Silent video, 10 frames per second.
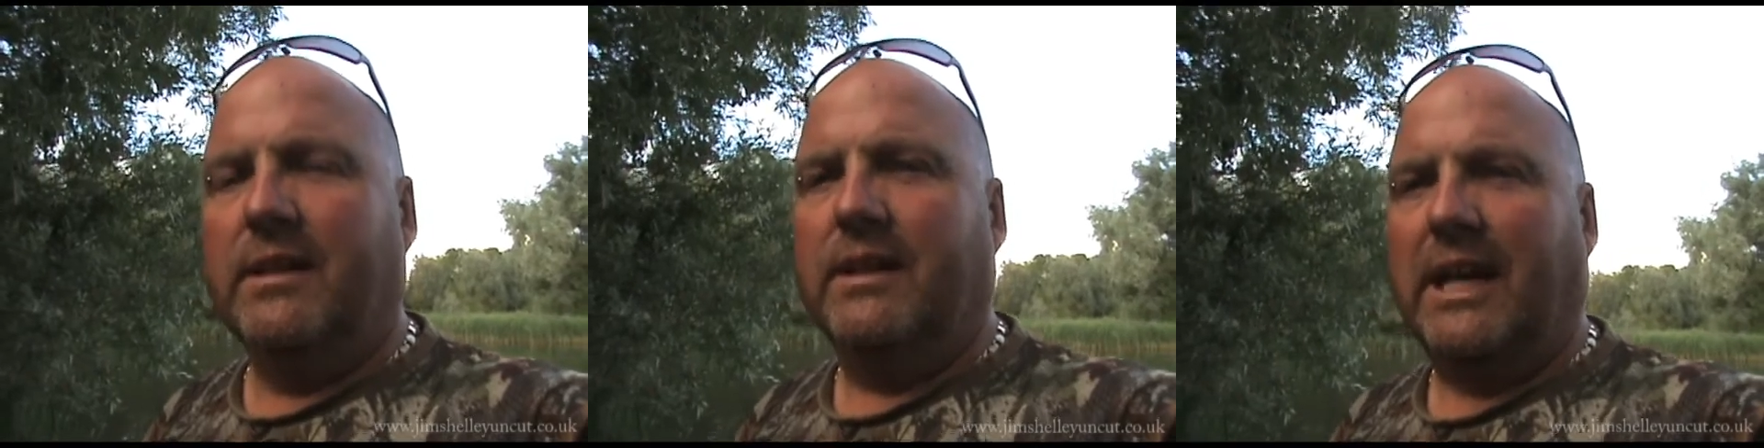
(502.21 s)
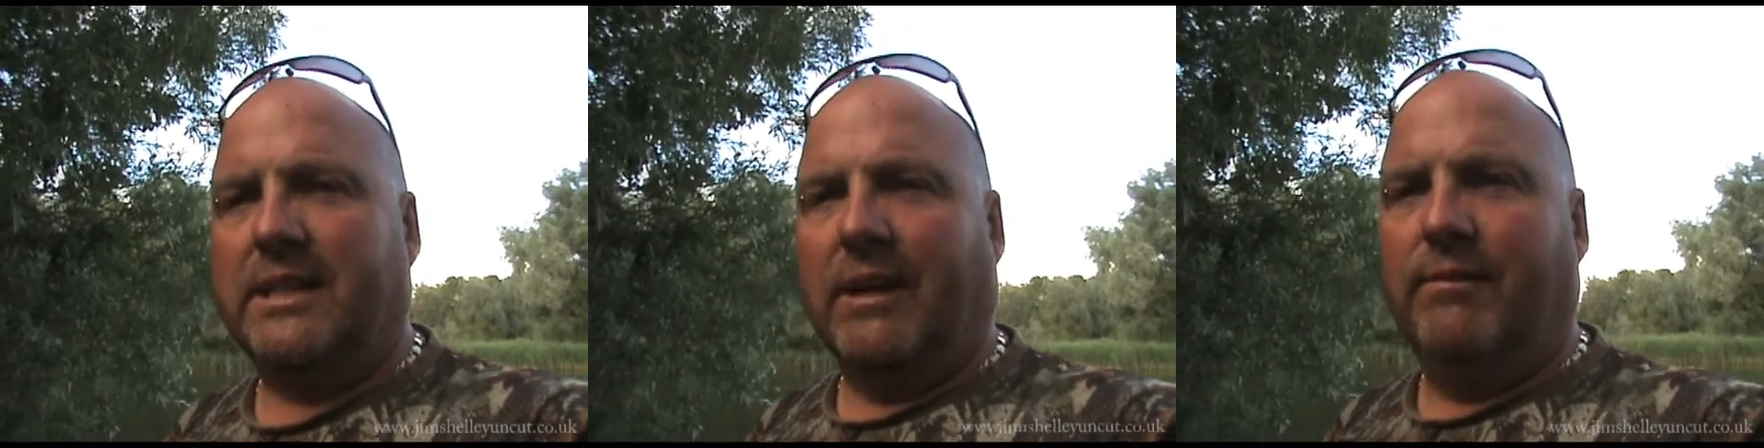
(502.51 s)

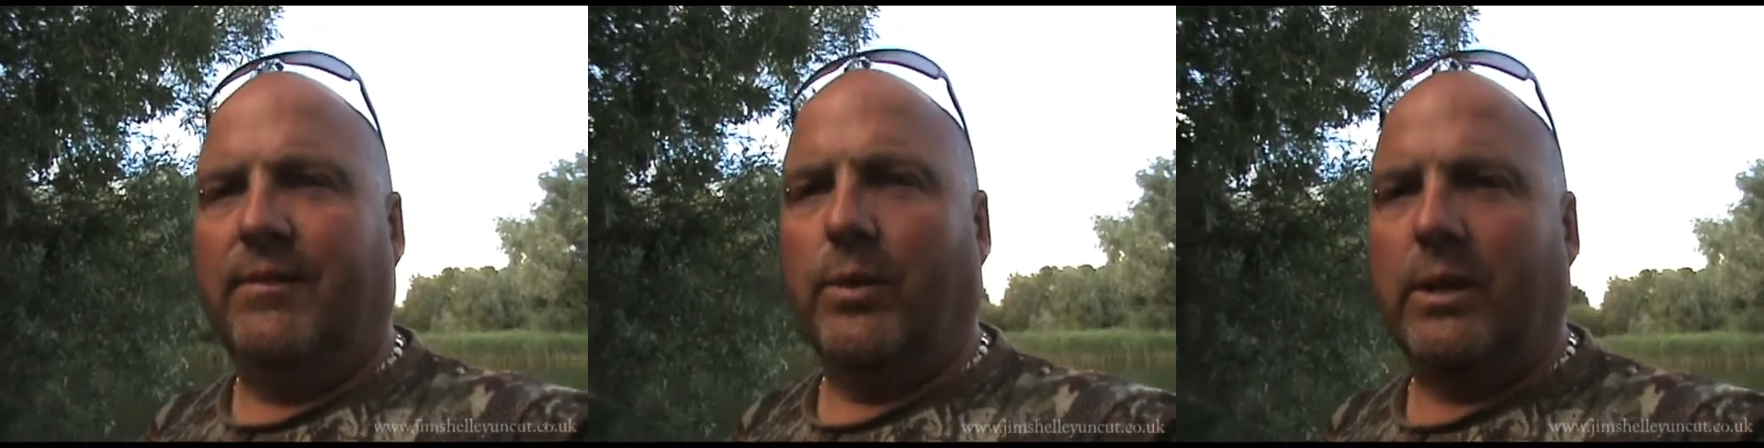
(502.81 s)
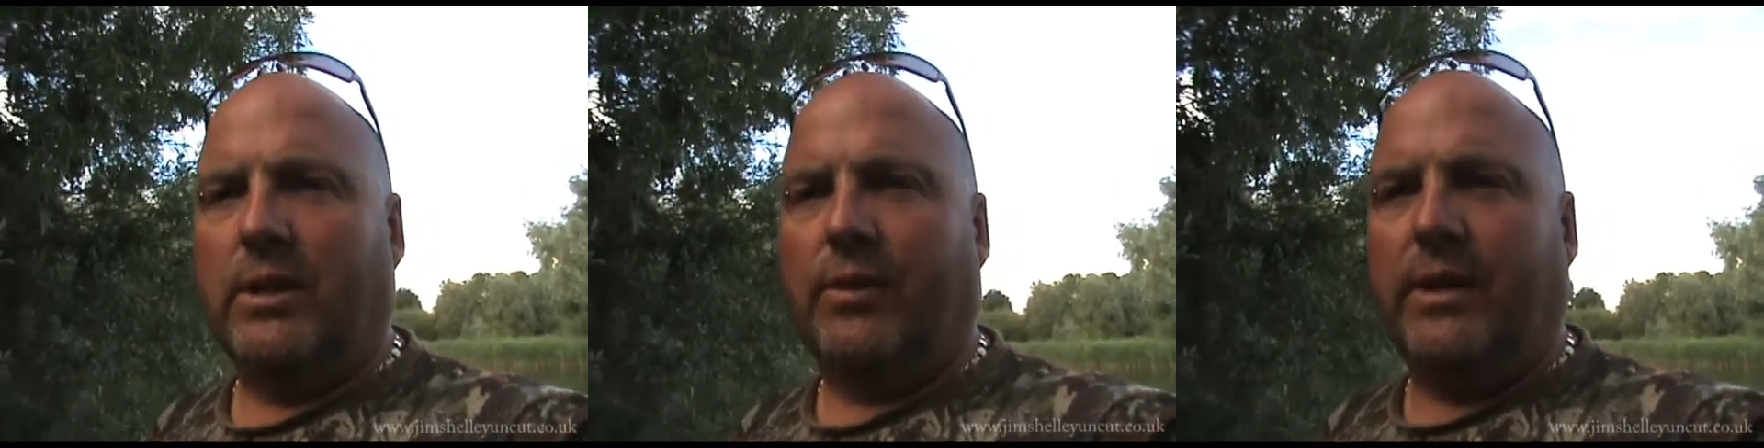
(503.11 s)
that done
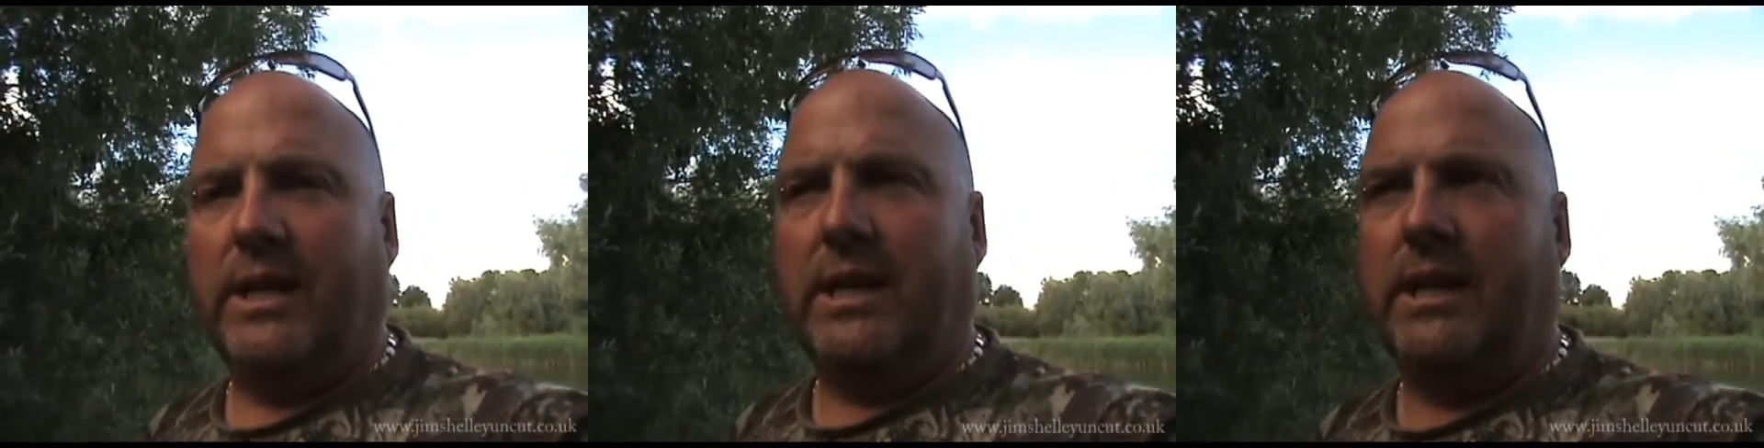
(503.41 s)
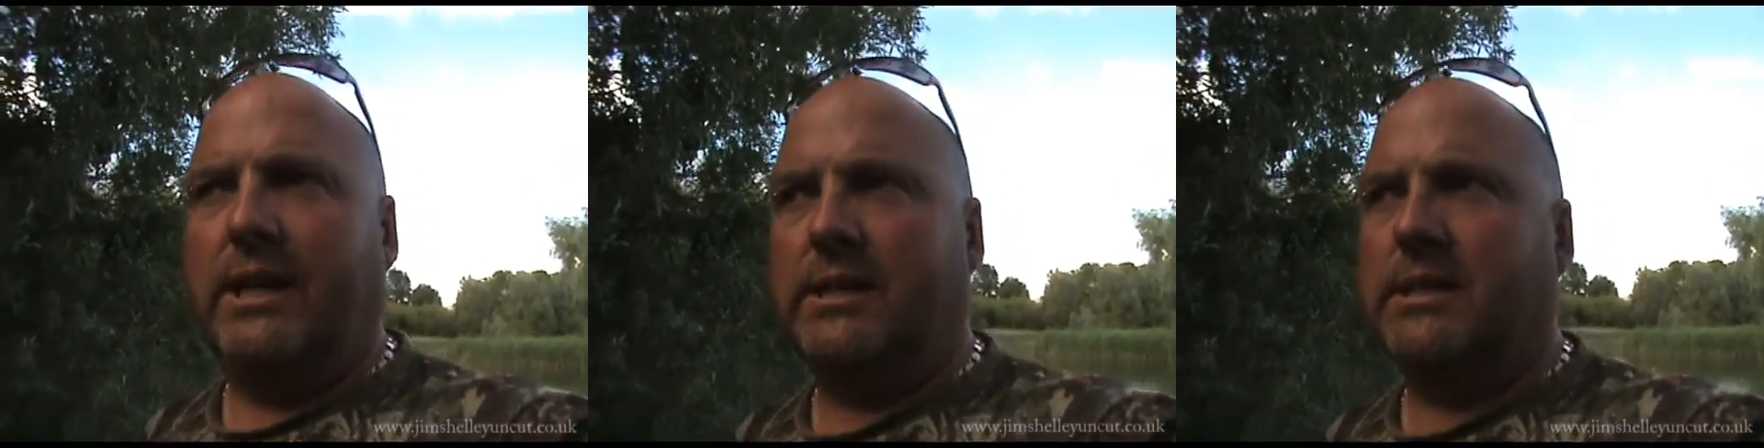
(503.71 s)

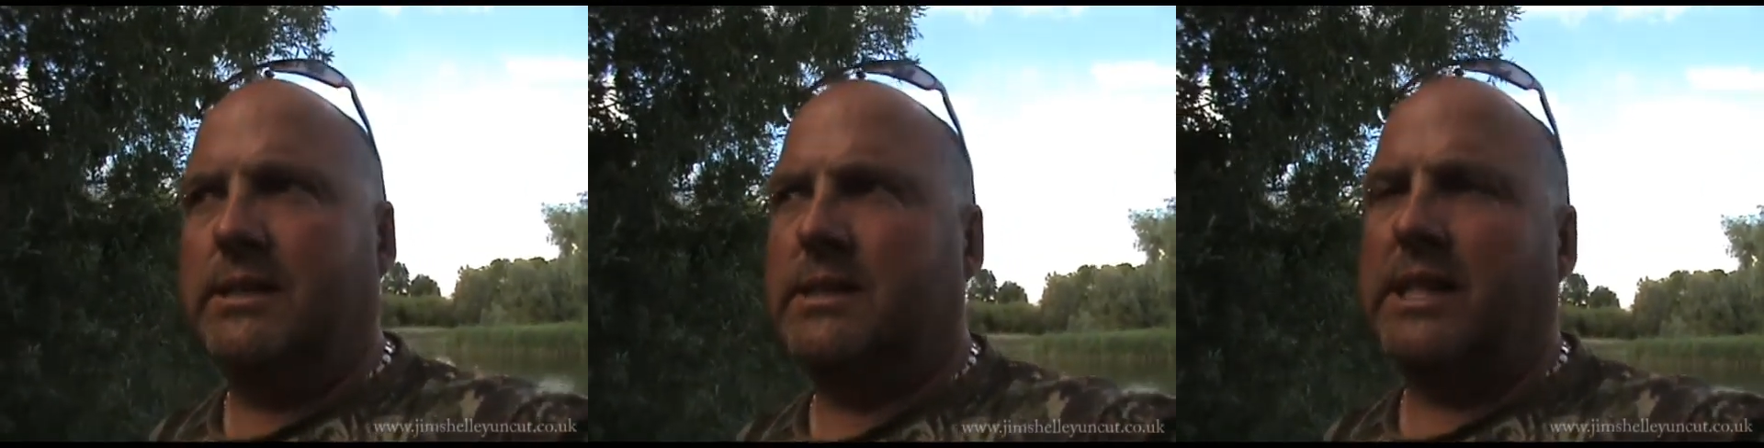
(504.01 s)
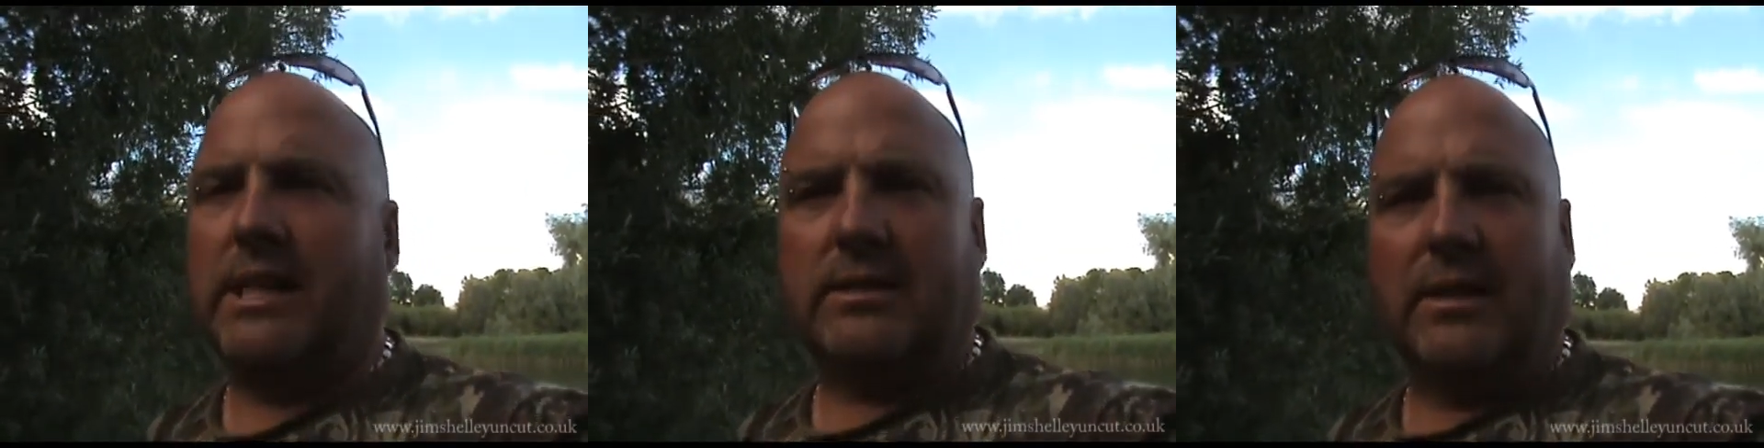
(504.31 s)

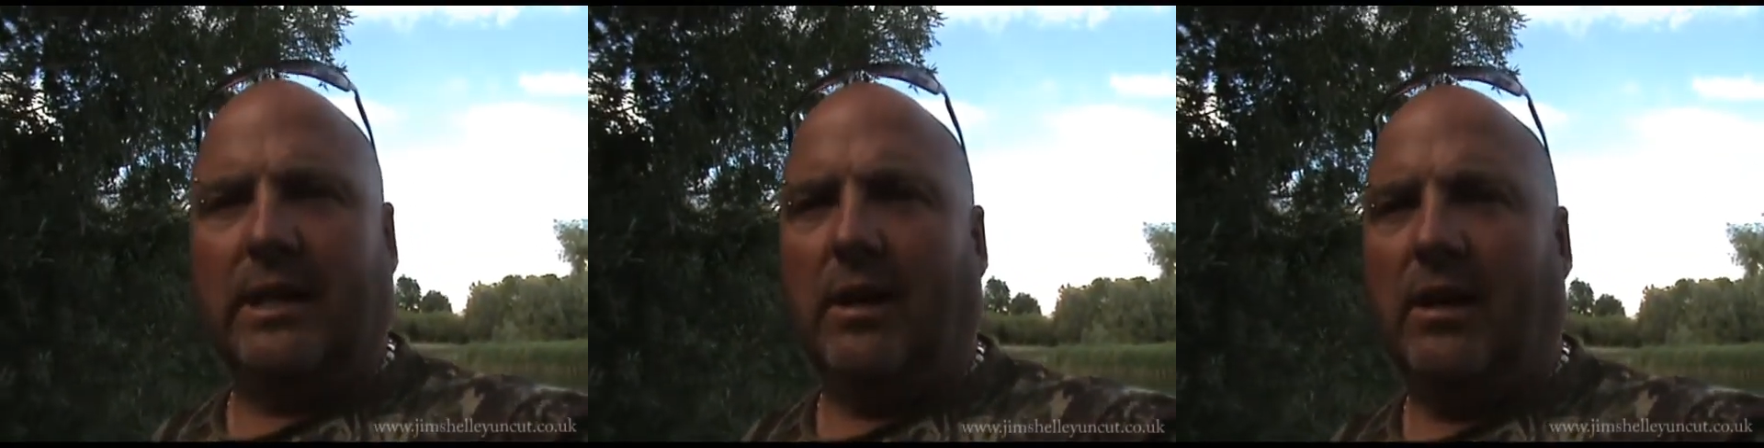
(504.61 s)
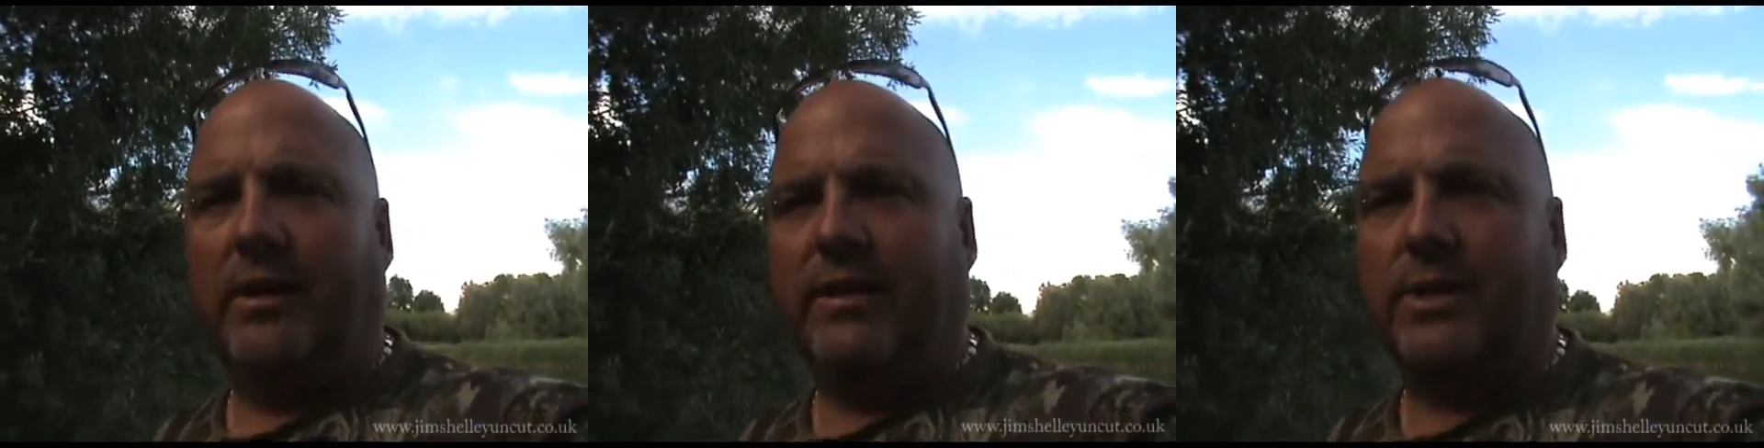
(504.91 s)
43.6 I think
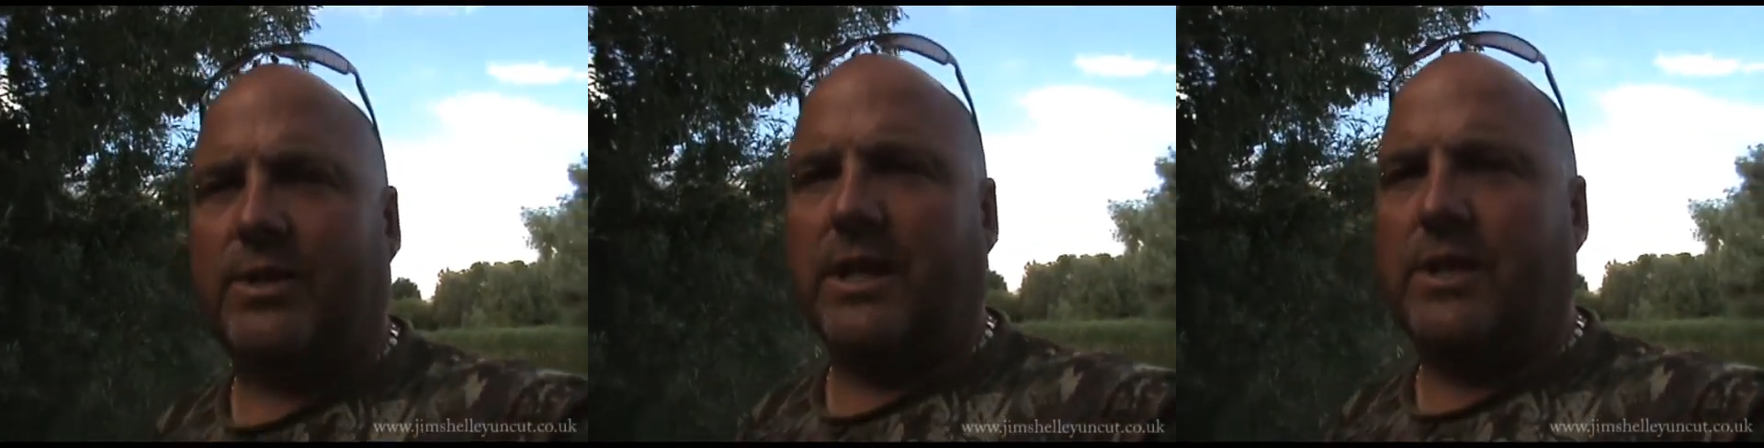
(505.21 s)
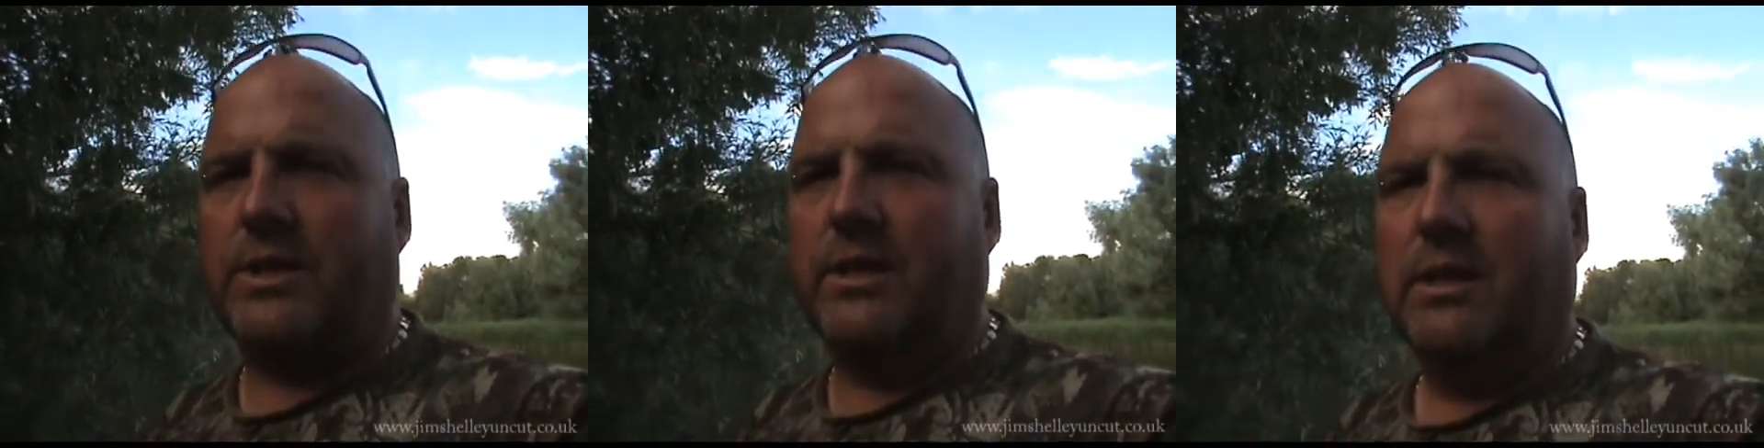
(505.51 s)
earlier in the
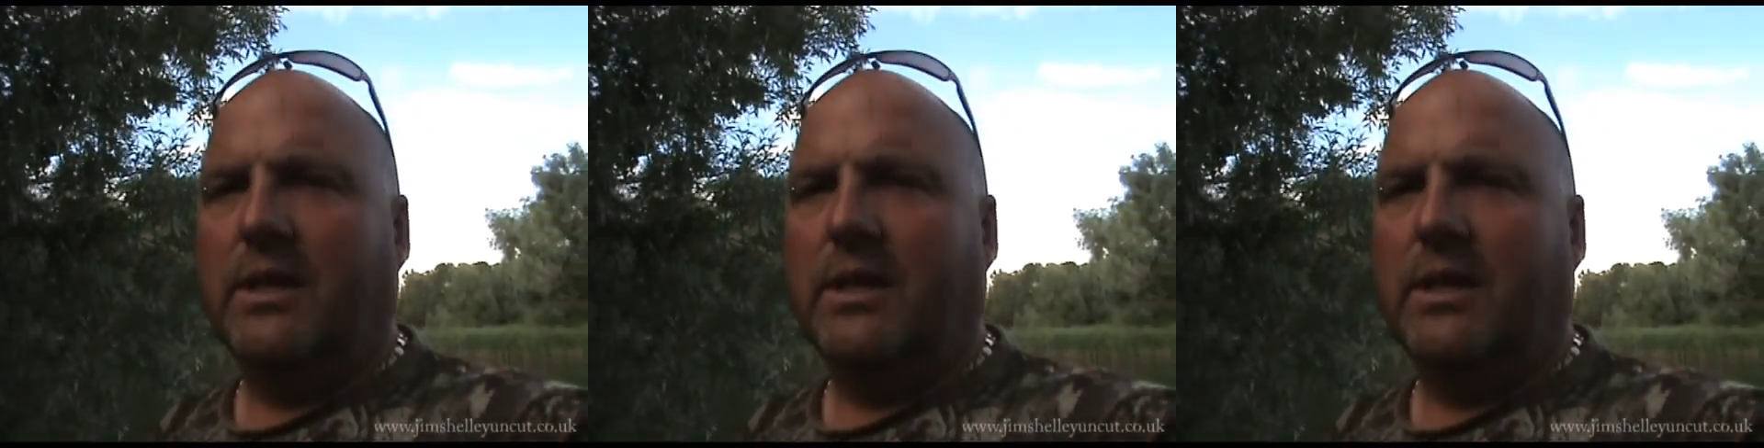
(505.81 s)
season.